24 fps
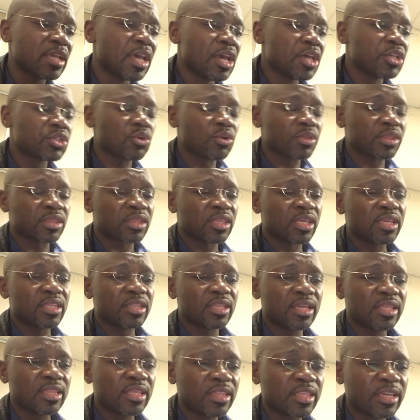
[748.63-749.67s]
So
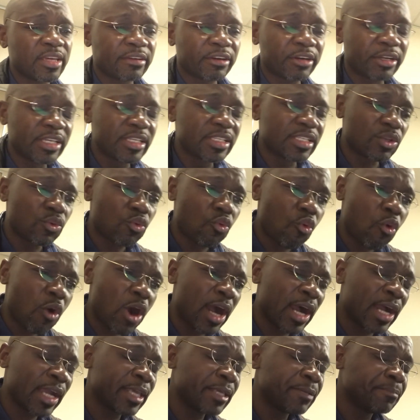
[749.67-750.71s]
the reason
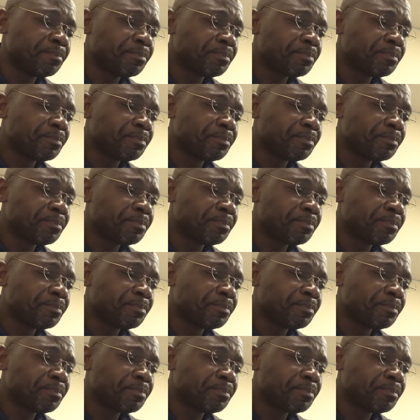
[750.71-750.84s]
why